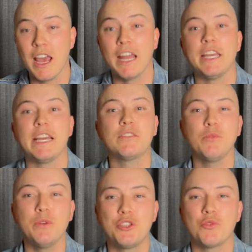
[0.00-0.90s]
and you get
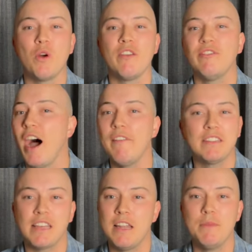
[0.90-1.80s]
to enjoy five to
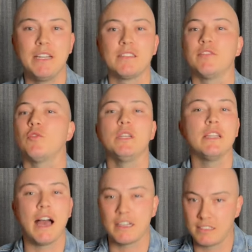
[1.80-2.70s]
ten minutes of
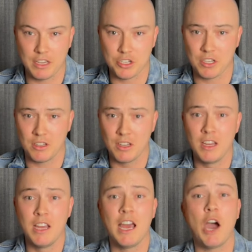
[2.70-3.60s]
relaxation.
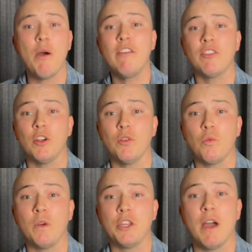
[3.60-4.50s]
However,
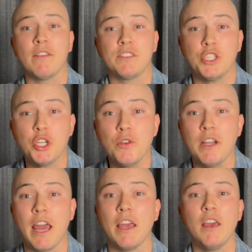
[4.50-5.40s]
when you have to
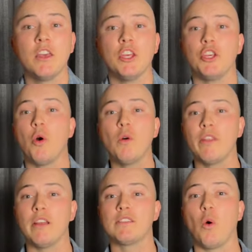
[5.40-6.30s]
urinate, you go into
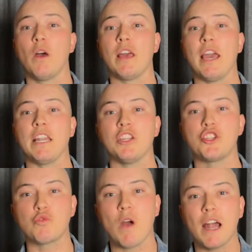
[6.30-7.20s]
the toilet and you
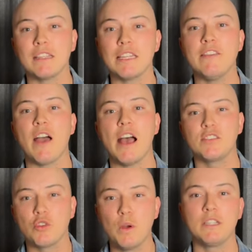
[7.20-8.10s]
try to leave
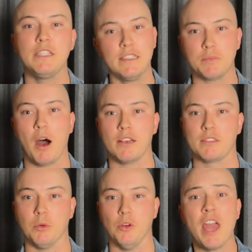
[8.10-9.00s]
as quickly as
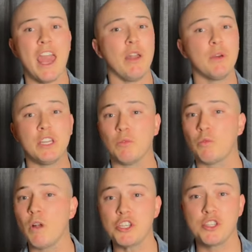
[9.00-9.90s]
possible. And when you
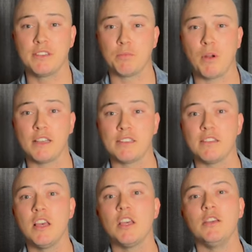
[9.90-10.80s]
rush this
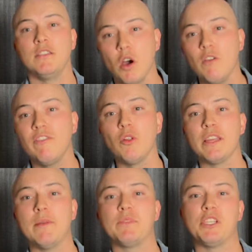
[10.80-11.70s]
process, you don't
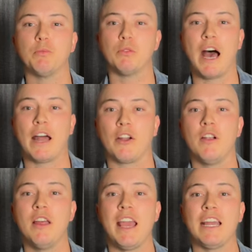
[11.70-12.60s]
fully empty your bladder
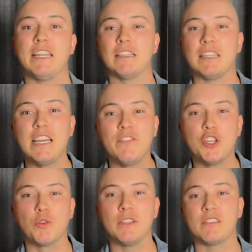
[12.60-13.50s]
and you leave
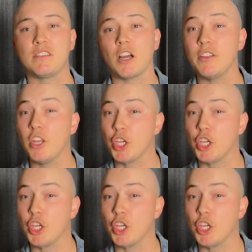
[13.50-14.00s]
urine stuck in the